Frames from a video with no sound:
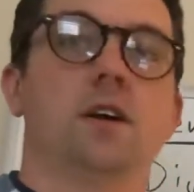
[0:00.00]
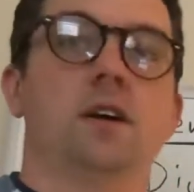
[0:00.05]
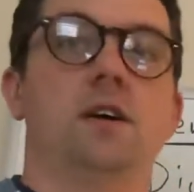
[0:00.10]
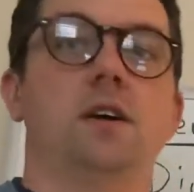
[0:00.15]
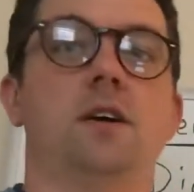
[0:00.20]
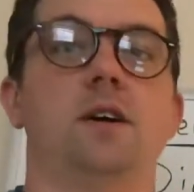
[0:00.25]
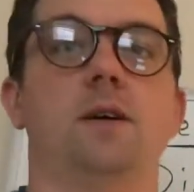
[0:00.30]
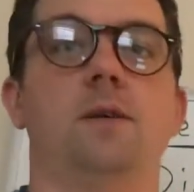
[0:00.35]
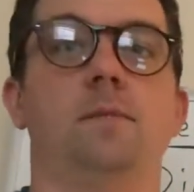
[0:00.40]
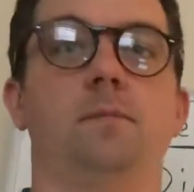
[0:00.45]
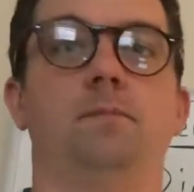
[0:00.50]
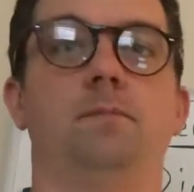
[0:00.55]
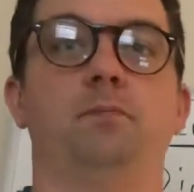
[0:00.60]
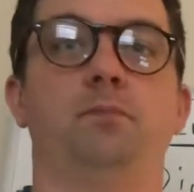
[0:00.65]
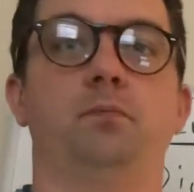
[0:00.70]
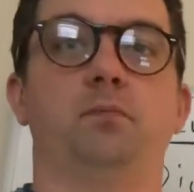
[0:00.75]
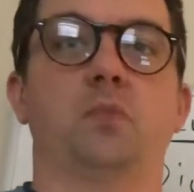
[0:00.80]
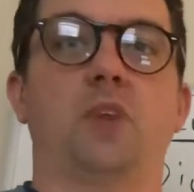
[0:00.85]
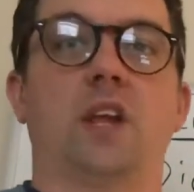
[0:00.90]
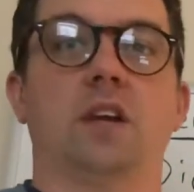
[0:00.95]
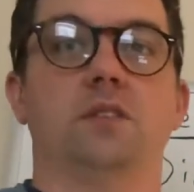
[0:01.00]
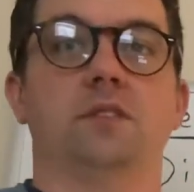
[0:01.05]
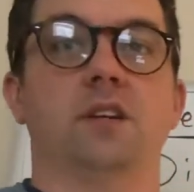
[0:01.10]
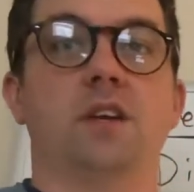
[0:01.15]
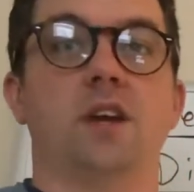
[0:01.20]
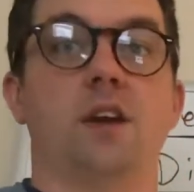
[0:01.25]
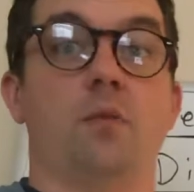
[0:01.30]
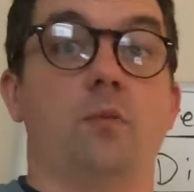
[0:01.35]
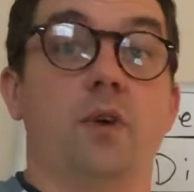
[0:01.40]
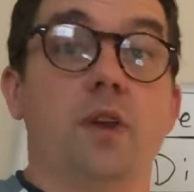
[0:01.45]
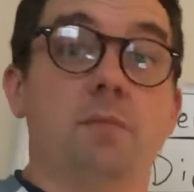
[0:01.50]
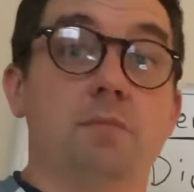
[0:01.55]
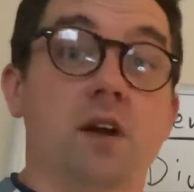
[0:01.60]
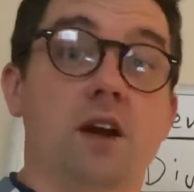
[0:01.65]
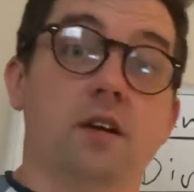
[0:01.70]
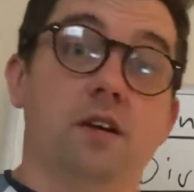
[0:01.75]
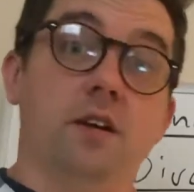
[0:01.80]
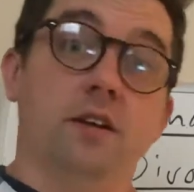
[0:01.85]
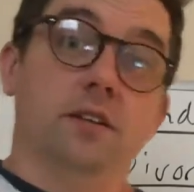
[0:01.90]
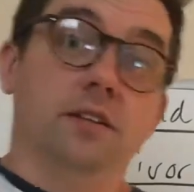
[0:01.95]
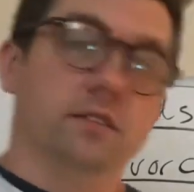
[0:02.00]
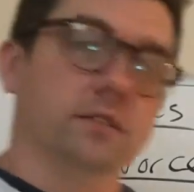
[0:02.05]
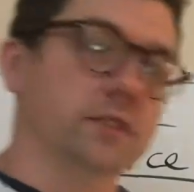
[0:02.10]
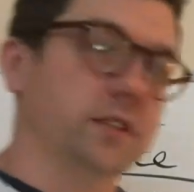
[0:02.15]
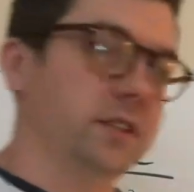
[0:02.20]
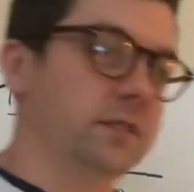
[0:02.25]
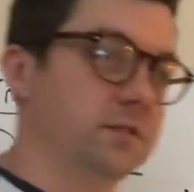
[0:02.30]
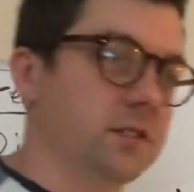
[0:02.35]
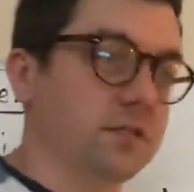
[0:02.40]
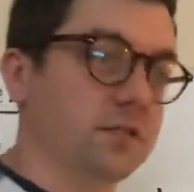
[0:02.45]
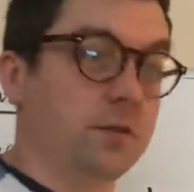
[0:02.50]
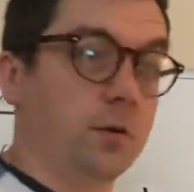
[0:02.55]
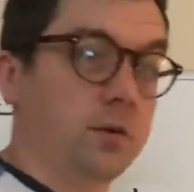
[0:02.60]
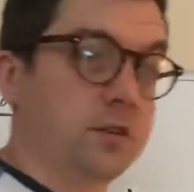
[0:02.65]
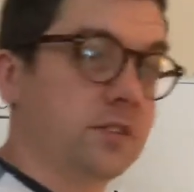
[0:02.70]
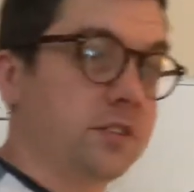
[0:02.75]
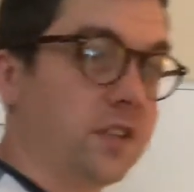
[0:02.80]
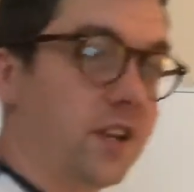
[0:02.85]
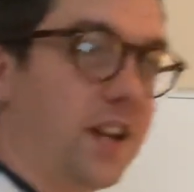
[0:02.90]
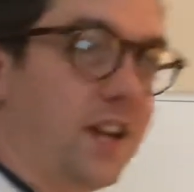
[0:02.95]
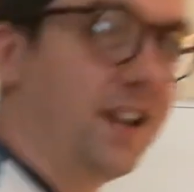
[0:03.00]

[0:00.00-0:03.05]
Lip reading: to get remarried and then divorced again